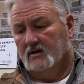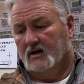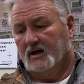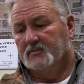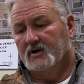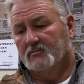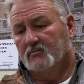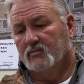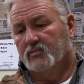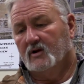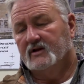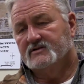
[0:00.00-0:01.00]
I'm not
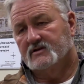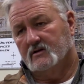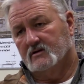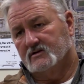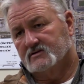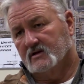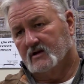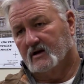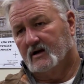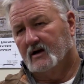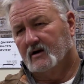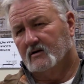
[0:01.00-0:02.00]
placing us at a
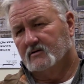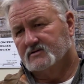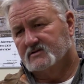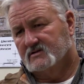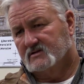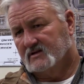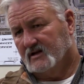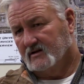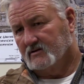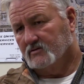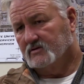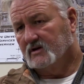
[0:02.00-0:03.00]
higher
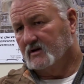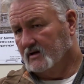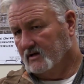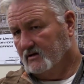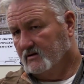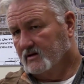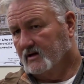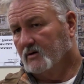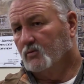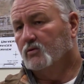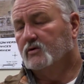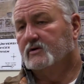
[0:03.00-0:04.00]
standard today than I
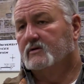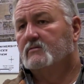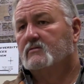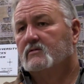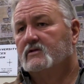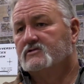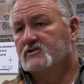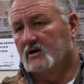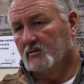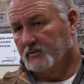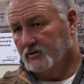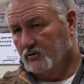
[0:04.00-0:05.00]
would the
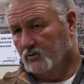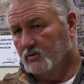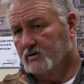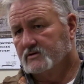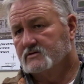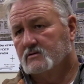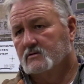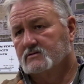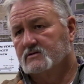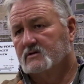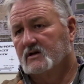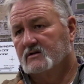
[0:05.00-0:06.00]
gentlemen who were in
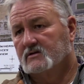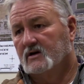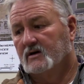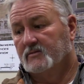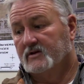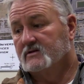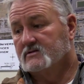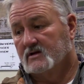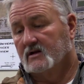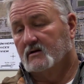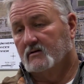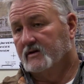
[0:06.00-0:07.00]
charge at that time. They just
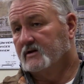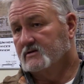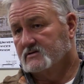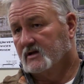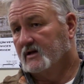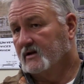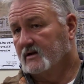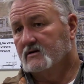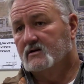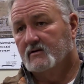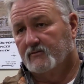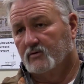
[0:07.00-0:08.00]
had a
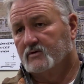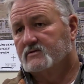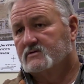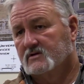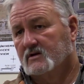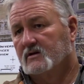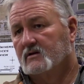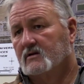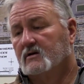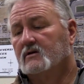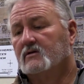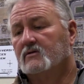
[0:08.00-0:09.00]
different set
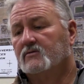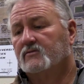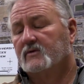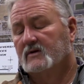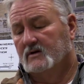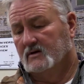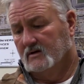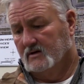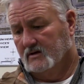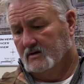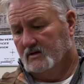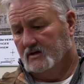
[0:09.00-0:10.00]
of
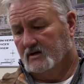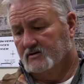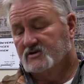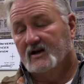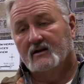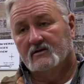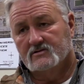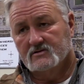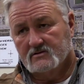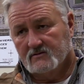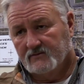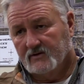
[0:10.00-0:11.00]

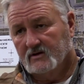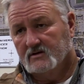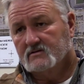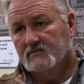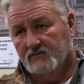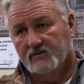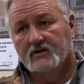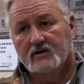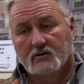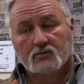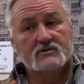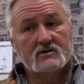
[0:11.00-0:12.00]
challenges to face, and
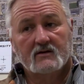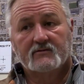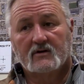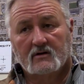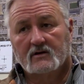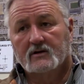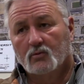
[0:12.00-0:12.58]
funding was definitely